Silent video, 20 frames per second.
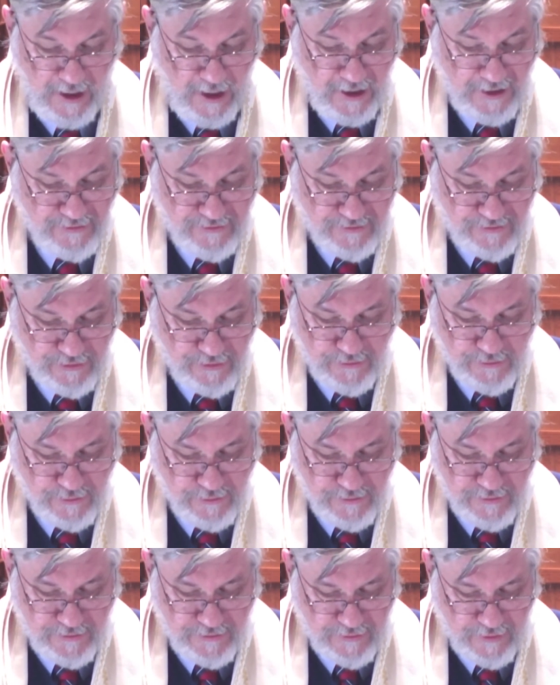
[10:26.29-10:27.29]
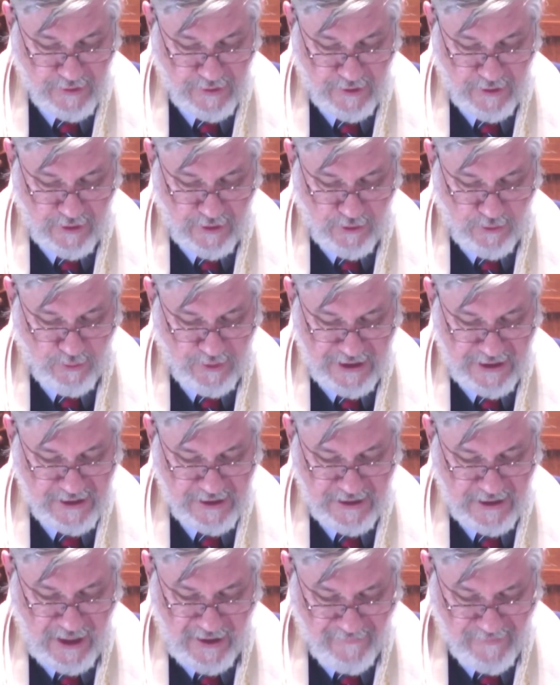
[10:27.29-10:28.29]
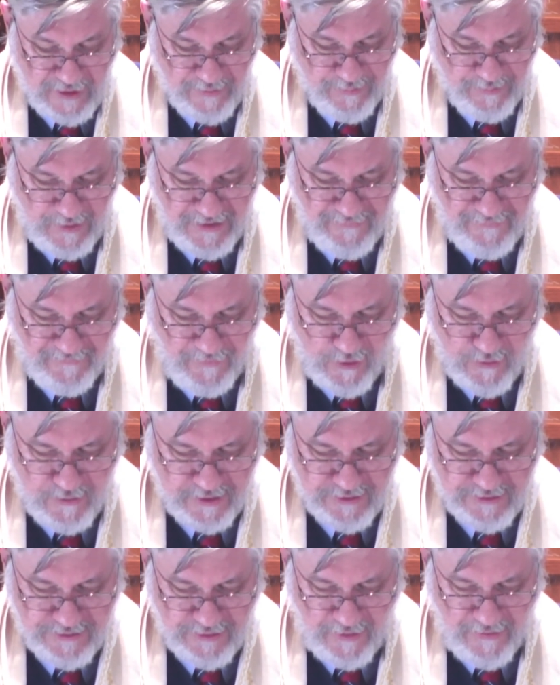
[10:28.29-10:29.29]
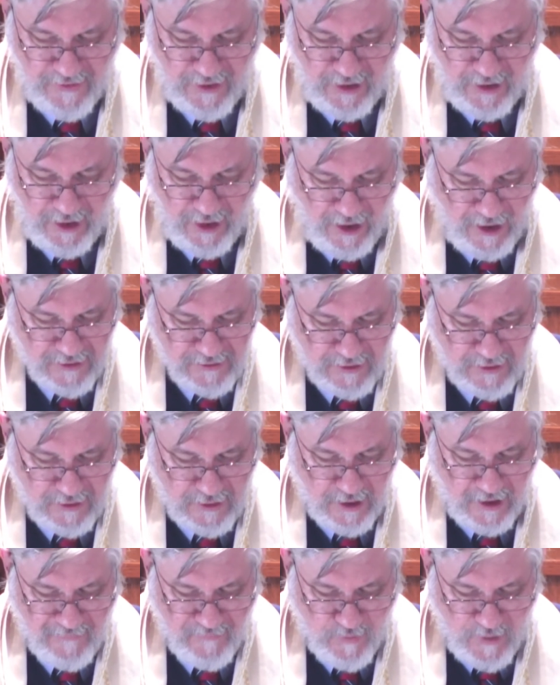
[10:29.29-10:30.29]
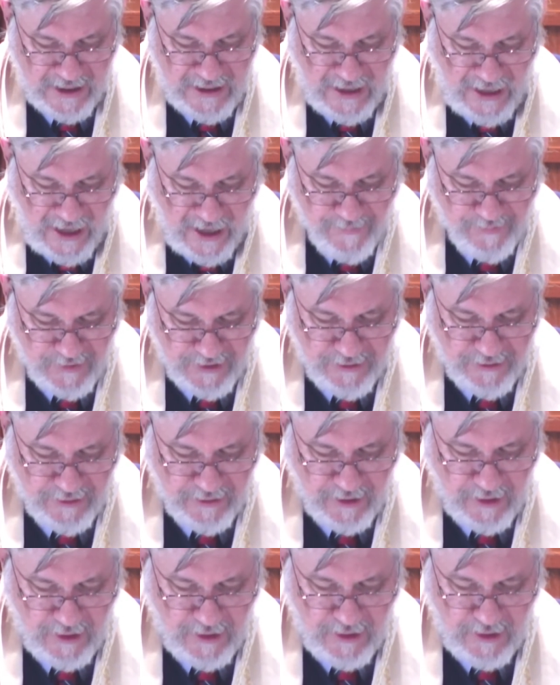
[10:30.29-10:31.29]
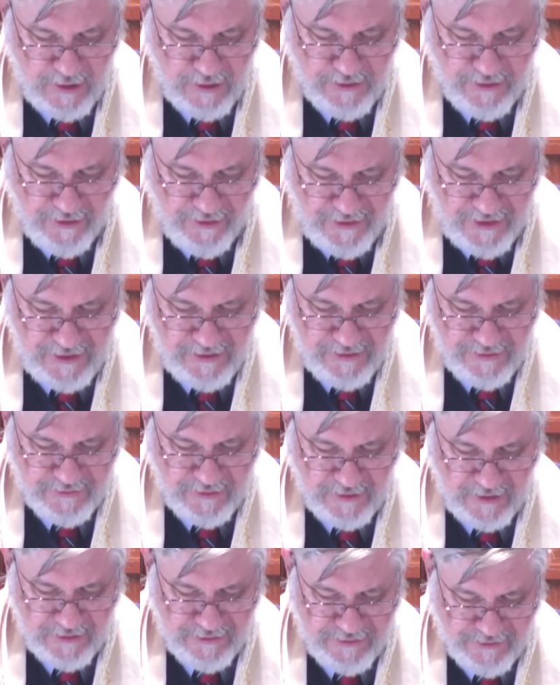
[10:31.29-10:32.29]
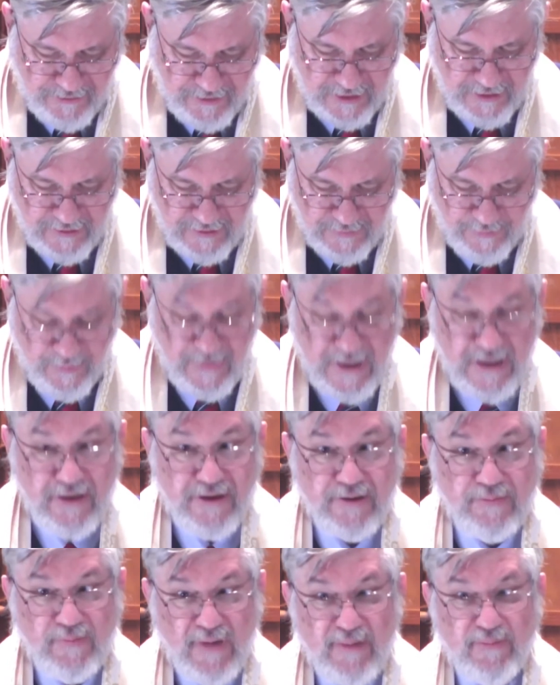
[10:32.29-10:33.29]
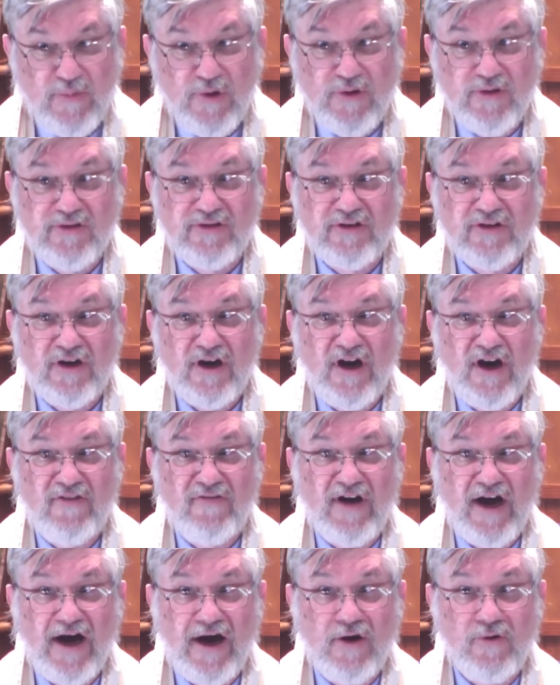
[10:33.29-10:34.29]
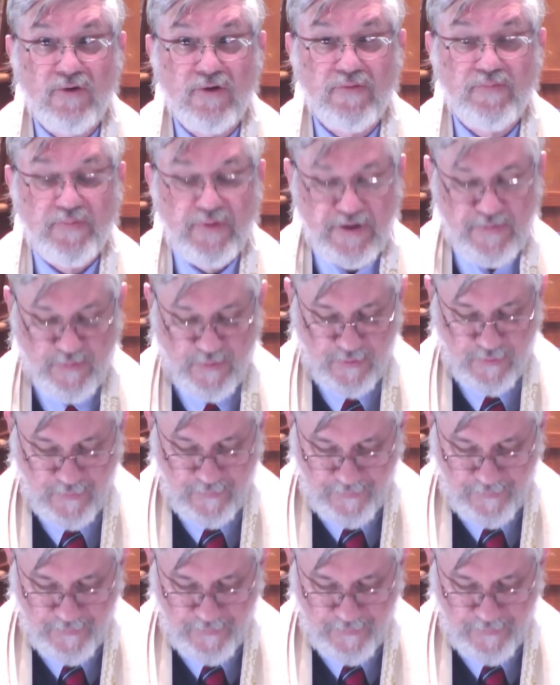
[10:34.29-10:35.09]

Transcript: As Jews, we inevitably focus on the horror of what happened to these 6 million members of our people.